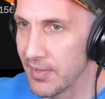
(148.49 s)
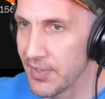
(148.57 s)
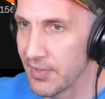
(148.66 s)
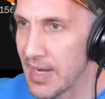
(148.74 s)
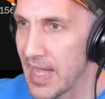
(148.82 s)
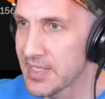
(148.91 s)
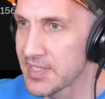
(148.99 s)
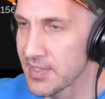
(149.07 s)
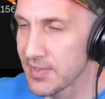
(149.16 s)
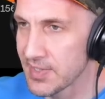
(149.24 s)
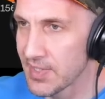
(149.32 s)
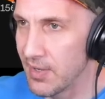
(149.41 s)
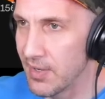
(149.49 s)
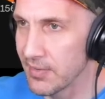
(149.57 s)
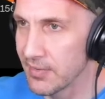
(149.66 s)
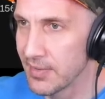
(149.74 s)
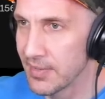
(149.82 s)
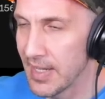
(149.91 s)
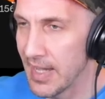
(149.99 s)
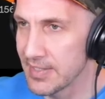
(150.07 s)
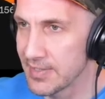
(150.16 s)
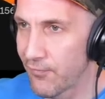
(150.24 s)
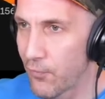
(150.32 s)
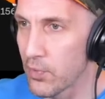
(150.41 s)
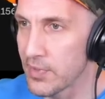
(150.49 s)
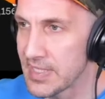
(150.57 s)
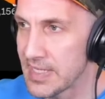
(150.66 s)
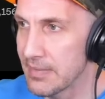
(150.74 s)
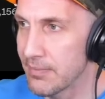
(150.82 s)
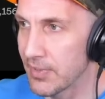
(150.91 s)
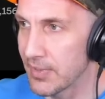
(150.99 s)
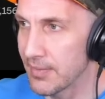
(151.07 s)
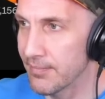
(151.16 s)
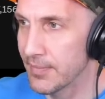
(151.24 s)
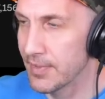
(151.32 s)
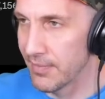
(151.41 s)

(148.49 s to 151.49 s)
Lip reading: Their next song has 14 million.